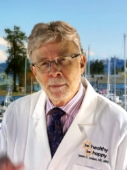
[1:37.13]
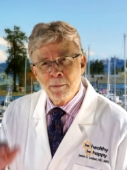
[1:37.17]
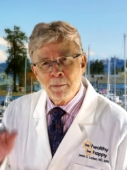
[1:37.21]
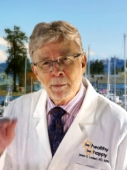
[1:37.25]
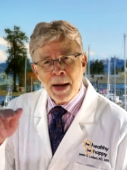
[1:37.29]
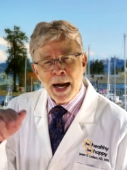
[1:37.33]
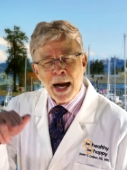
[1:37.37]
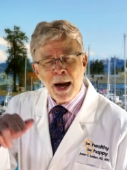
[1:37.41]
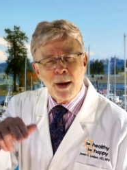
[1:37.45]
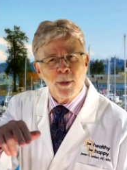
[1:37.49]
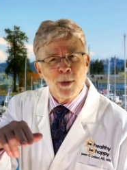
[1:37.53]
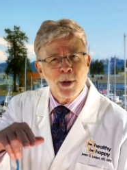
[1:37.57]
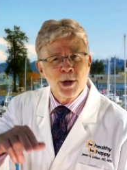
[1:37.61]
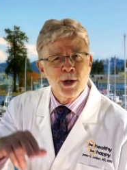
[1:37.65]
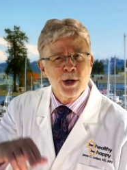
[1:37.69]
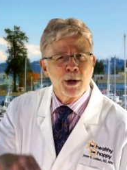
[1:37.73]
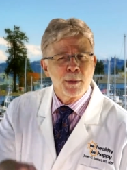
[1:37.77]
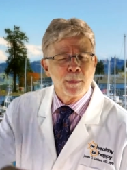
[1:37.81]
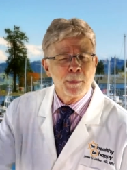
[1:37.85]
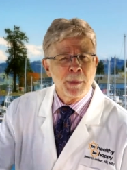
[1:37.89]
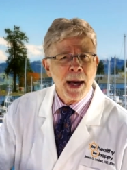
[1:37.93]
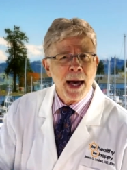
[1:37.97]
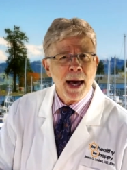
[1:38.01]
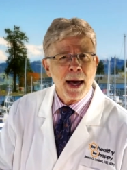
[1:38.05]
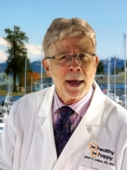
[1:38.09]
Power your
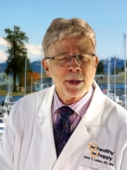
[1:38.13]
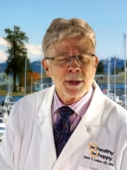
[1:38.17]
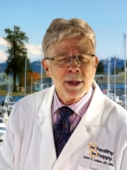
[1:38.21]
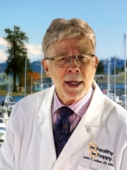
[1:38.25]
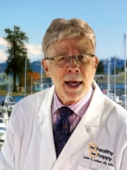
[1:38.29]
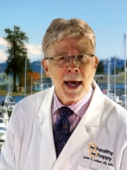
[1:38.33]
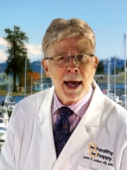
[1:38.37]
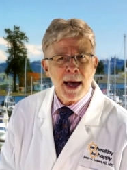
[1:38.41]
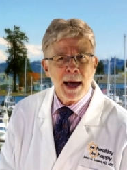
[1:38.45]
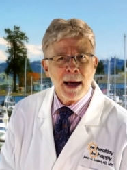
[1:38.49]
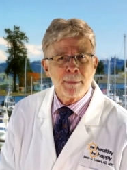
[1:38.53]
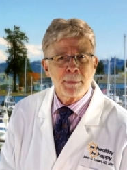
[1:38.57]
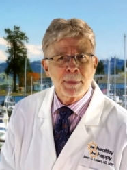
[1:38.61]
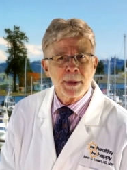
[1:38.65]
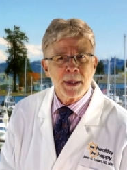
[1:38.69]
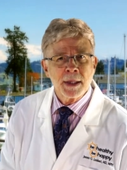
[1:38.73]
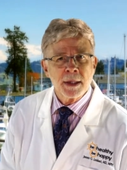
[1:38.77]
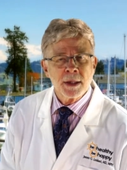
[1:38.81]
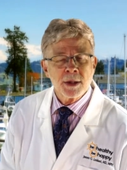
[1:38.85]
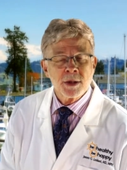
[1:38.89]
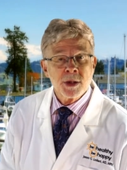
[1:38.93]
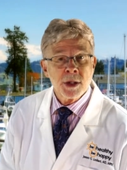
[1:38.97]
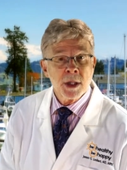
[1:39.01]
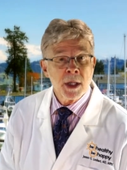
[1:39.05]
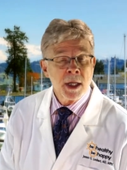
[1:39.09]
path to
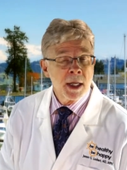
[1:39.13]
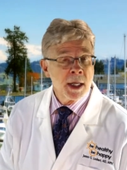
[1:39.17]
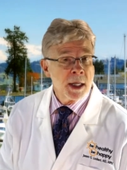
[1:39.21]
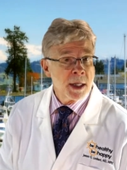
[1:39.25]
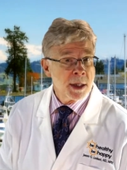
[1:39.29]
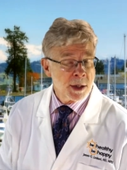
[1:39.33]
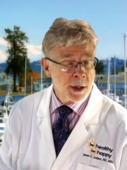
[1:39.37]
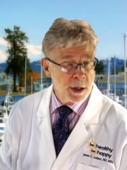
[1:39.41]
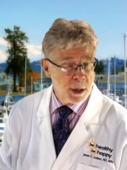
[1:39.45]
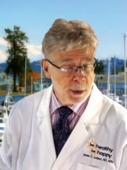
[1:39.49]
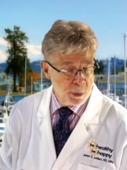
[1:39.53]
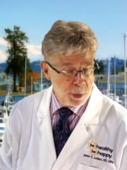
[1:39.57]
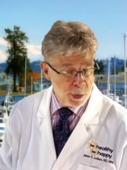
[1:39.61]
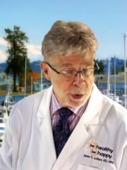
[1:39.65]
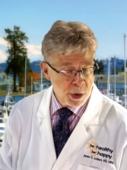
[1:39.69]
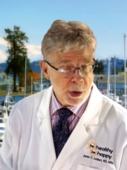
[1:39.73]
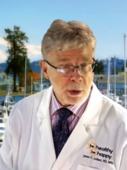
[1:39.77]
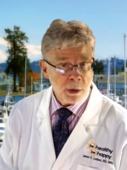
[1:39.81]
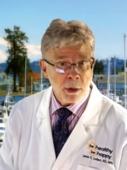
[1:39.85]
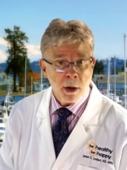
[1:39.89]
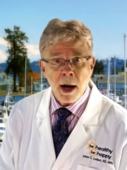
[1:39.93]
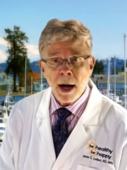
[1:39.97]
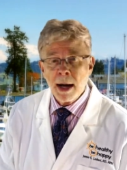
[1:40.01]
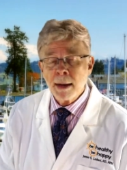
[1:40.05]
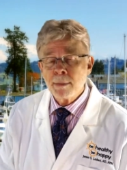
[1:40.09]
happiness.
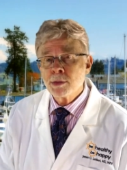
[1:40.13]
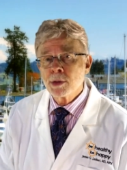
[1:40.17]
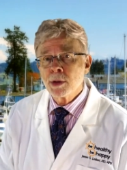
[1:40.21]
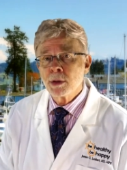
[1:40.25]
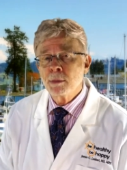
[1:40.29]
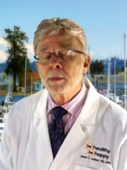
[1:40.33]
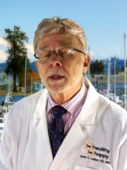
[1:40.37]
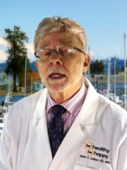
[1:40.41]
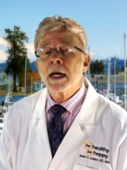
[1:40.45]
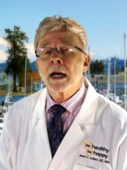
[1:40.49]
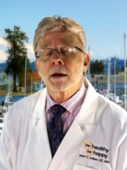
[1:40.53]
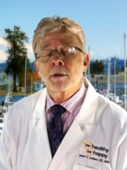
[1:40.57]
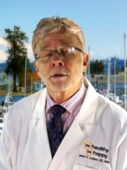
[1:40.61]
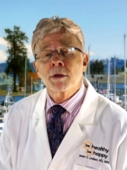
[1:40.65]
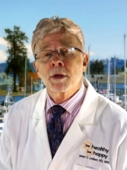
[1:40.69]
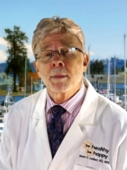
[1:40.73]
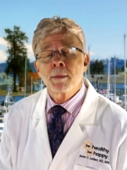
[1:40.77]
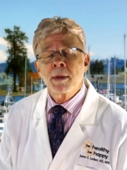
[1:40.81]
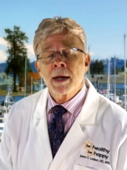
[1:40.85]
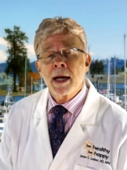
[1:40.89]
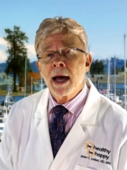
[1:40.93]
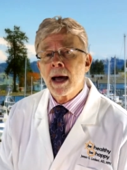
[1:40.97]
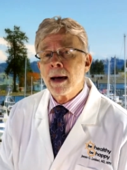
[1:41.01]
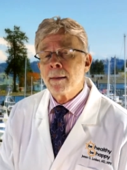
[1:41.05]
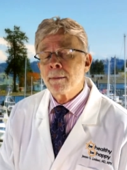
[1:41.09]
Subscribe to Be Healthy,
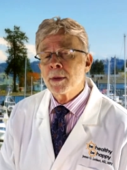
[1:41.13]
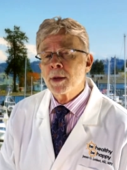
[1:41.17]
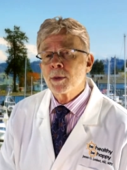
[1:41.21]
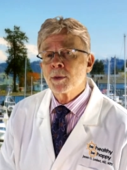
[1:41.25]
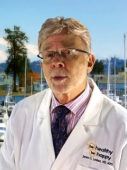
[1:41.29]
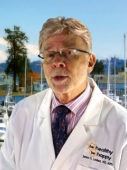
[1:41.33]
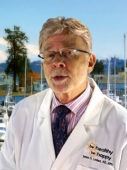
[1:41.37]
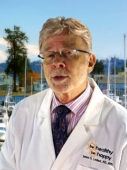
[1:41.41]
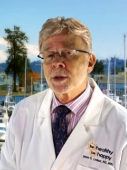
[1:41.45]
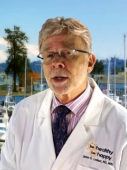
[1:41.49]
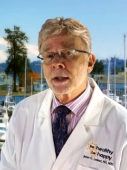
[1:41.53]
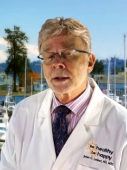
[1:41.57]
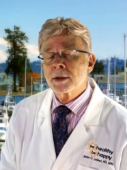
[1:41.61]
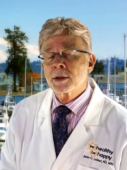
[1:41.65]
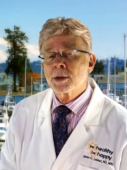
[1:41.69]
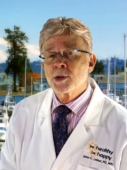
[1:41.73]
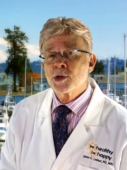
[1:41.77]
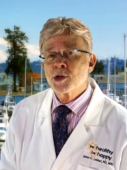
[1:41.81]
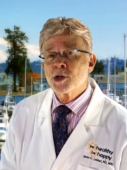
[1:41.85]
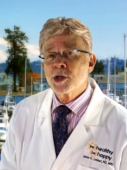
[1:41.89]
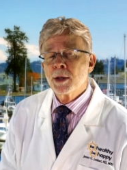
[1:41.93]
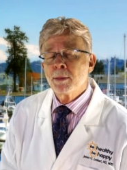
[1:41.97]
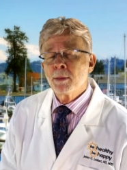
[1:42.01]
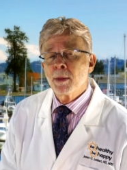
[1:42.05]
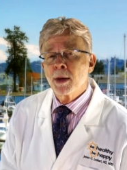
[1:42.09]
Be Happy with Doctor
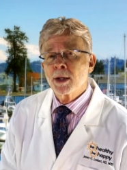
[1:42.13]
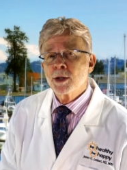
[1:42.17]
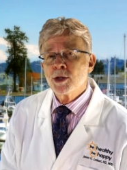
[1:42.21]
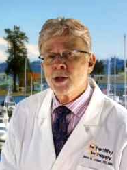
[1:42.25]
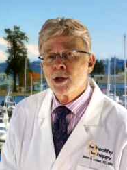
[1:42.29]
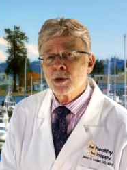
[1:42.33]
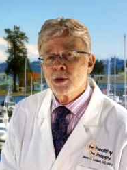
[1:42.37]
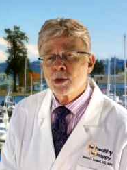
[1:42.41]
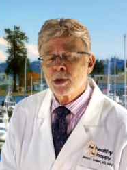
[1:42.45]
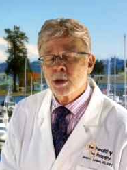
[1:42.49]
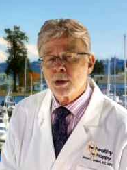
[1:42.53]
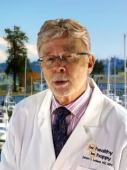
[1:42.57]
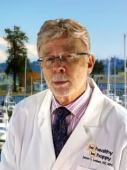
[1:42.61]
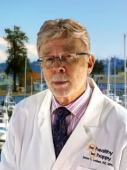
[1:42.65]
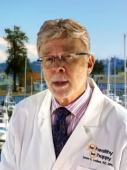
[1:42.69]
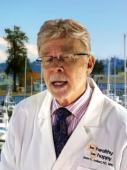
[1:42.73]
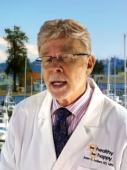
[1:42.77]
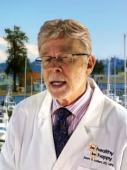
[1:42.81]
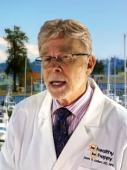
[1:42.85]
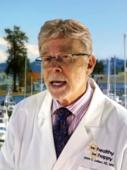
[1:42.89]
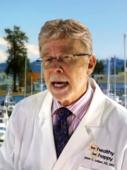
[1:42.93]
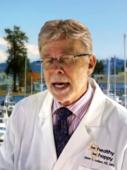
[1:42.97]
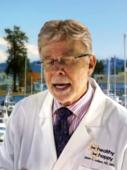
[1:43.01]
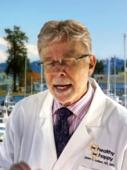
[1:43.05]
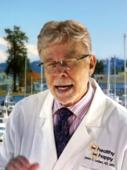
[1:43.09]
Jim on YouTube,
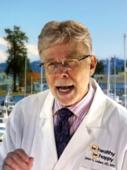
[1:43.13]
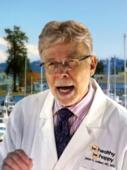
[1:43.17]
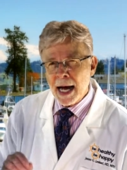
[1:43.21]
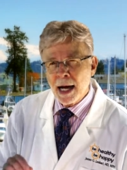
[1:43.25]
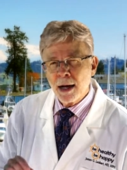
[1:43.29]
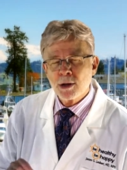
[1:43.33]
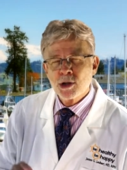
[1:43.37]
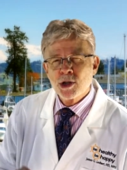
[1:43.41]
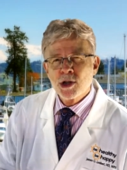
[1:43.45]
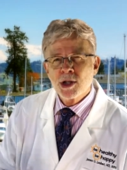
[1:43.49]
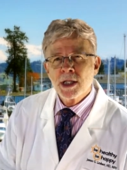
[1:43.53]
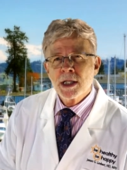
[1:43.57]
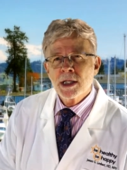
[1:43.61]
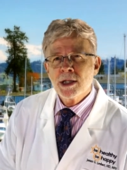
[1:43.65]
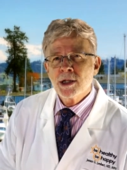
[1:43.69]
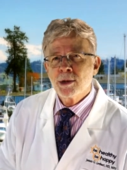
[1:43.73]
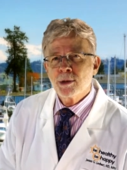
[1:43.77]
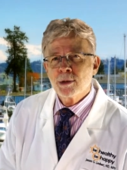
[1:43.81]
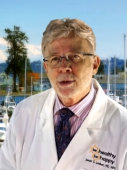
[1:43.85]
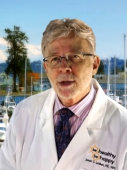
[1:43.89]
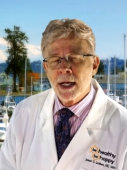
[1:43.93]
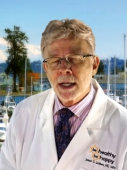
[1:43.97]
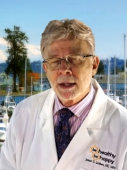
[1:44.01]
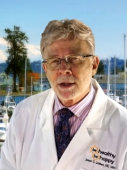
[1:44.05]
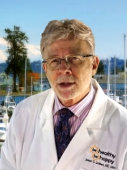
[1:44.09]
and I'll see you
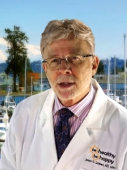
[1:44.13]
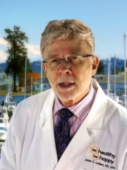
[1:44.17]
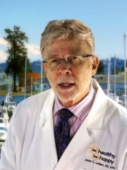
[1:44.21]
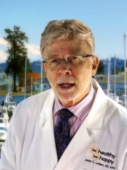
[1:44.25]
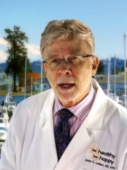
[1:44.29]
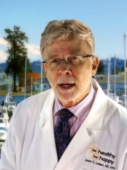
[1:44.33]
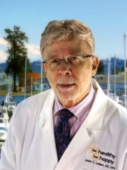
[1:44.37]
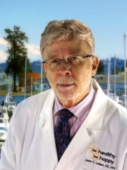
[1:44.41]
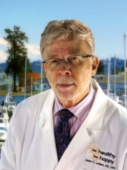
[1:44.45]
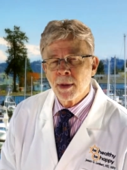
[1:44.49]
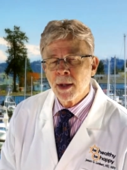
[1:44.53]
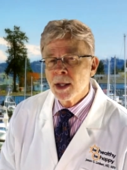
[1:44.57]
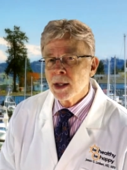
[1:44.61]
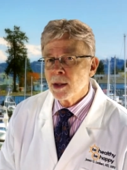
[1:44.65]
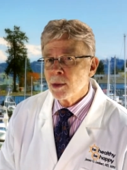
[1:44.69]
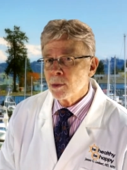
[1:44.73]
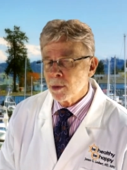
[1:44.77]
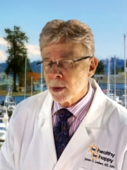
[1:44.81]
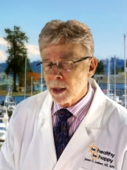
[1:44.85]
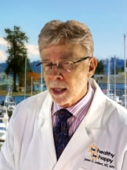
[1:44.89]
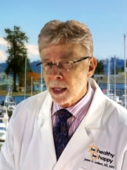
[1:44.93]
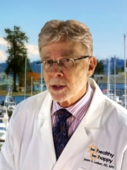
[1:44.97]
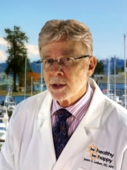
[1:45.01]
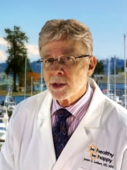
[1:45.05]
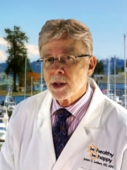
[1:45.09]
next time
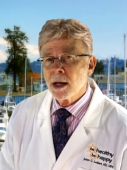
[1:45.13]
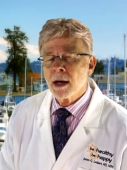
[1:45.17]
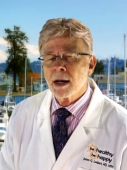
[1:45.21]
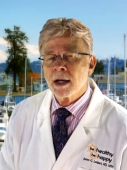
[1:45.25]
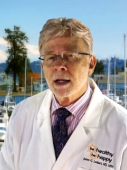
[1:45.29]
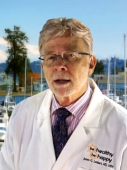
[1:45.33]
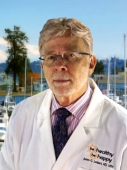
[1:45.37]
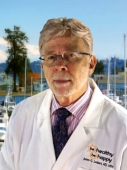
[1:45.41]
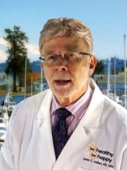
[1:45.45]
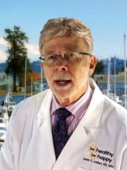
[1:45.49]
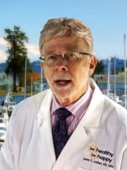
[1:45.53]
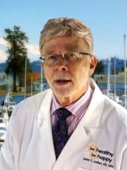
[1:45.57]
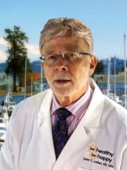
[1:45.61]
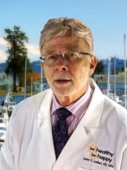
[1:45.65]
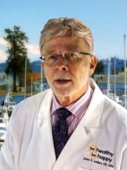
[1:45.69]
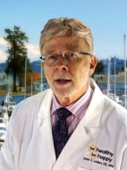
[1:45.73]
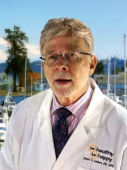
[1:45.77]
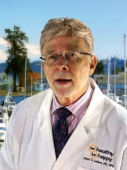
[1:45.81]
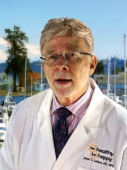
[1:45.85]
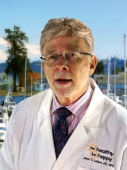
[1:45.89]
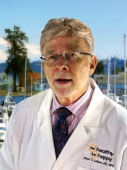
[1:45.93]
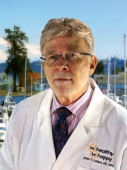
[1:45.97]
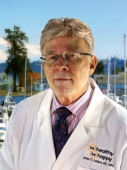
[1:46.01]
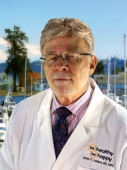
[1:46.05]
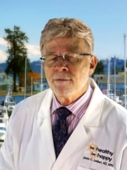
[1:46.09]
when I talk about
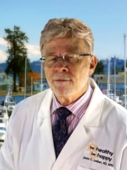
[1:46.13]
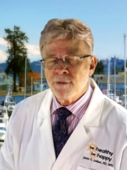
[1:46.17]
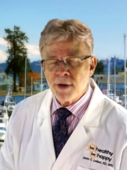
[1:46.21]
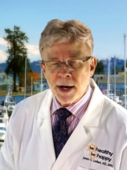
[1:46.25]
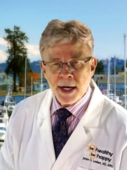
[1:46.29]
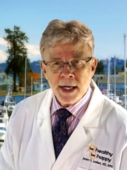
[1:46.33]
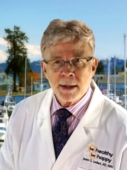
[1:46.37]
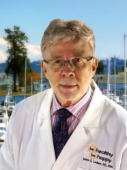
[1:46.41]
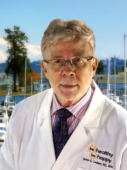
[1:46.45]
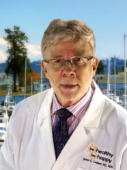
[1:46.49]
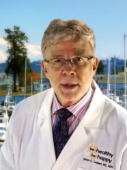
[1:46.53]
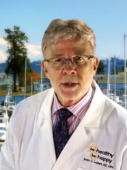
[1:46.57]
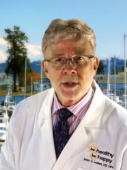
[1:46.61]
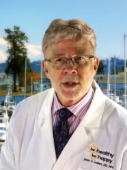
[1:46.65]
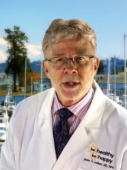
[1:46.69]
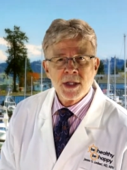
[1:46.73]
vitamin